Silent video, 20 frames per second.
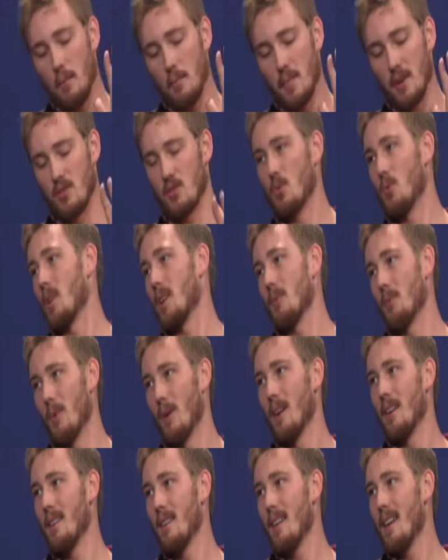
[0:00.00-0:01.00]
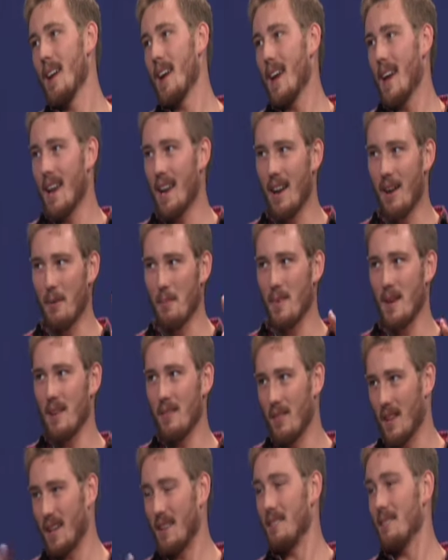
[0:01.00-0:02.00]
be 21 and I'll be
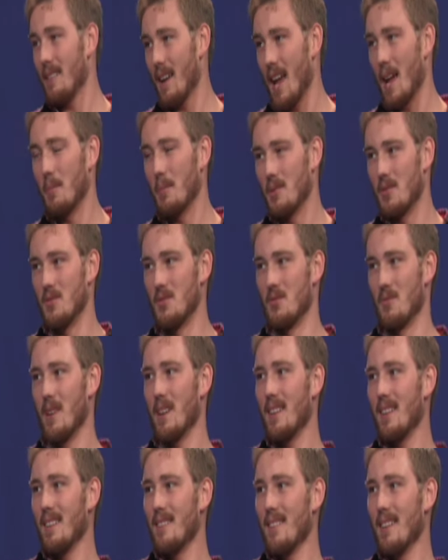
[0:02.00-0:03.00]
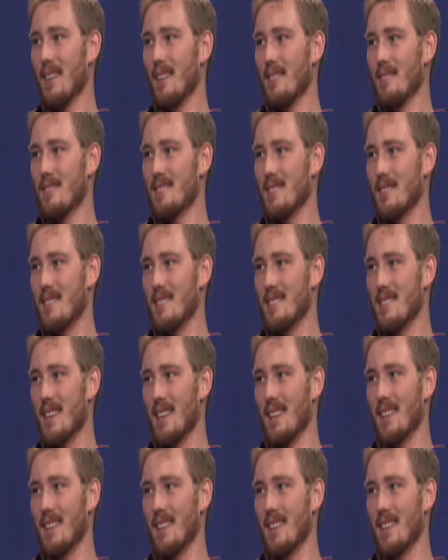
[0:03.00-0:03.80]
like able to drink now. So it's like